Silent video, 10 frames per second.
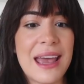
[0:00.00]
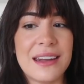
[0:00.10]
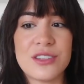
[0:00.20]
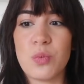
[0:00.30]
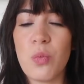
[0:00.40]

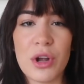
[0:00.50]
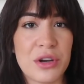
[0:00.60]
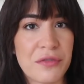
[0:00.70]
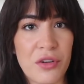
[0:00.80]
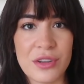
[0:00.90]
And it's
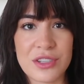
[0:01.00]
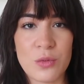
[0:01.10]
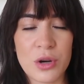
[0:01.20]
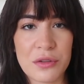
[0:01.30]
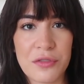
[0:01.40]
wonderful. It's a
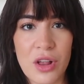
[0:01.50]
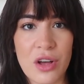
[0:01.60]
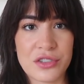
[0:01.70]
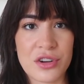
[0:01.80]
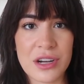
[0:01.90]
wonderful
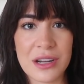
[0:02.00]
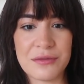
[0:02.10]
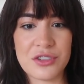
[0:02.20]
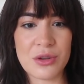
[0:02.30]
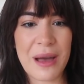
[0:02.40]

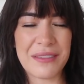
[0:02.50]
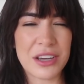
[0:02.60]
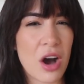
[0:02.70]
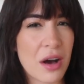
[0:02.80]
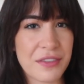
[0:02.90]
alternative to
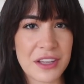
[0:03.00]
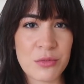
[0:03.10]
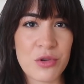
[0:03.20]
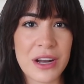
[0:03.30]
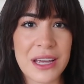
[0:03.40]
having coffee in
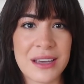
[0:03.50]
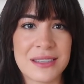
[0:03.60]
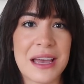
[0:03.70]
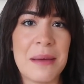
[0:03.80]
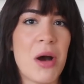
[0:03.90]
the morning
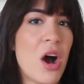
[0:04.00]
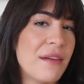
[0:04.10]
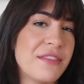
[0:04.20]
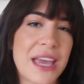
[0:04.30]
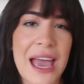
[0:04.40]
because I'm
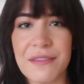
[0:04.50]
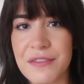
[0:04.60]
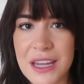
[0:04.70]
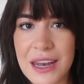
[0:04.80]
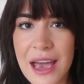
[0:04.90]
off the
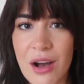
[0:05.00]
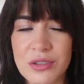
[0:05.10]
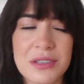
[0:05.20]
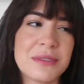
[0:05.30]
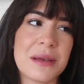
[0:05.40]
caffeine
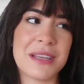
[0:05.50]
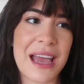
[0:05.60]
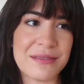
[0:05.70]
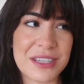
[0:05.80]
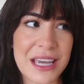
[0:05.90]
now. Sometimes I
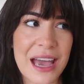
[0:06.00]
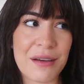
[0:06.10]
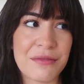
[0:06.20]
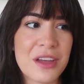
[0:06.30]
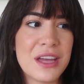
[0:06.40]
have
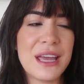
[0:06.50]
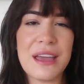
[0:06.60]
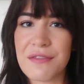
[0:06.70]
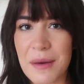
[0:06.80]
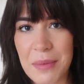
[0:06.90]
decaf
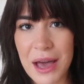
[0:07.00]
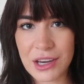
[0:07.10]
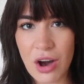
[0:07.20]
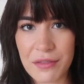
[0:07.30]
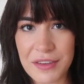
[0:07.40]
if I'm
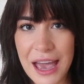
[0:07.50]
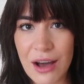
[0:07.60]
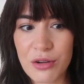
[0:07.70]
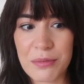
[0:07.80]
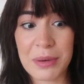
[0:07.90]
buying coffee
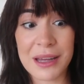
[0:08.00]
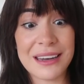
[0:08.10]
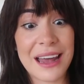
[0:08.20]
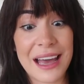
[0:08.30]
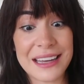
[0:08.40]
out,
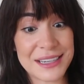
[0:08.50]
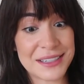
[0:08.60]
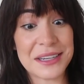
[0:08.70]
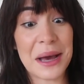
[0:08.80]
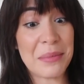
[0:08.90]
but I
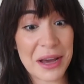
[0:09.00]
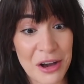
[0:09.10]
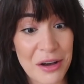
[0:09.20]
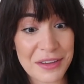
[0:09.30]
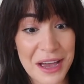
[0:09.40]
need to not buy
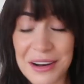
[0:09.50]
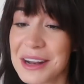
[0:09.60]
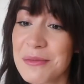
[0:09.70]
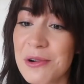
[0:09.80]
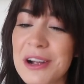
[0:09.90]
coffee out
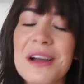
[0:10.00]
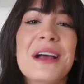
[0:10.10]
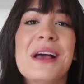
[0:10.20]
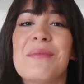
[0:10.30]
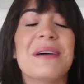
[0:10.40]
anymore.
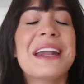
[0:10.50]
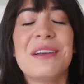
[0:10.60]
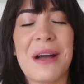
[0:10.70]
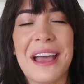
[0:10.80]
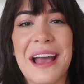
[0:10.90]
But
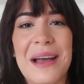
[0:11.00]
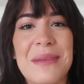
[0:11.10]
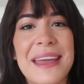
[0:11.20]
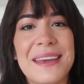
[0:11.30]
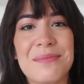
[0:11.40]
anyway, I
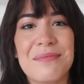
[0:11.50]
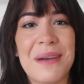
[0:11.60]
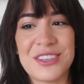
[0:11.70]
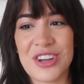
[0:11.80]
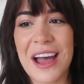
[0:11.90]
make
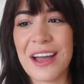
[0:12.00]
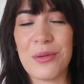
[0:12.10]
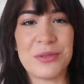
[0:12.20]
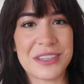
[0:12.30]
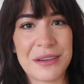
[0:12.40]
my chai
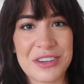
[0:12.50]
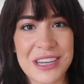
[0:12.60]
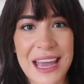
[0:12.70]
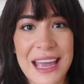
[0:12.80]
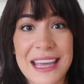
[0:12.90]
almost every
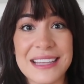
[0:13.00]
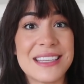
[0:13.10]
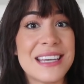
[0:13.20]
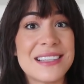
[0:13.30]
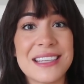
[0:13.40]
day.
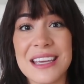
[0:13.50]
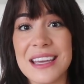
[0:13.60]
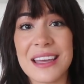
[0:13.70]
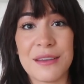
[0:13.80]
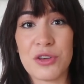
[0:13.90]
It's
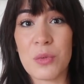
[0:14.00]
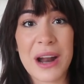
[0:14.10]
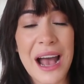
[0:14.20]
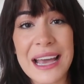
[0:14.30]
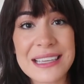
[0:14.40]
easy if you
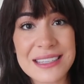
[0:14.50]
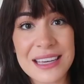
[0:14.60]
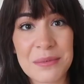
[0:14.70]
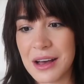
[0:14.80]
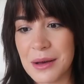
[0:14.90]
want to ice
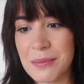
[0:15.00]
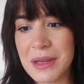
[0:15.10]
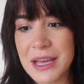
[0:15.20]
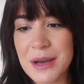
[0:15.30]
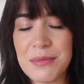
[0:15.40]
it,
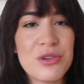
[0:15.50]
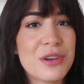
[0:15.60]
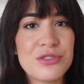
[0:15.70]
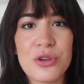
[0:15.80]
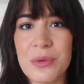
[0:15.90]
but you
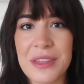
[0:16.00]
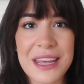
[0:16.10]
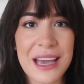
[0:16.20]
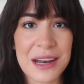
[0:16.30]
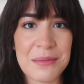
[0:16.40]
can do it with
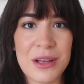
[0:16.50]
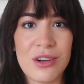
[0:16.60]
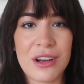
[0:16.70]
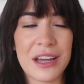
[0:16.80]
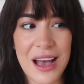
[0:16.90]
any kind of
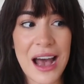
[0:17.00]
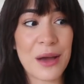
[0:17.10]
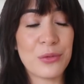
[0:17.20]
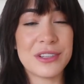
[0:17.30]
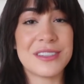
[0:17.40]
milk.
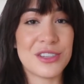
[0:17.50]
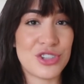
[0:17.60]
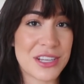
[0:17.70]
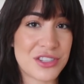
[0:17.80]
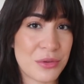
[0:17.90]
I wouldn't
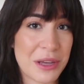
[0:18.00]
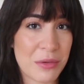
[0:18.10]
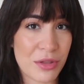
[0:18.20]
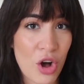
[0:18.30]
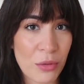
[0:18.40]
suggest doing it
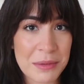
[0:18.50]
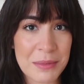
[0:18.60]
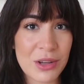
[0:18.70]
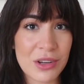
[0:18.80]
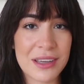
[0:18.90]
with almond
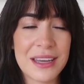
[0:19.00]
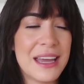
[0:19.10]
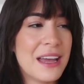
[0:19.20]
milk.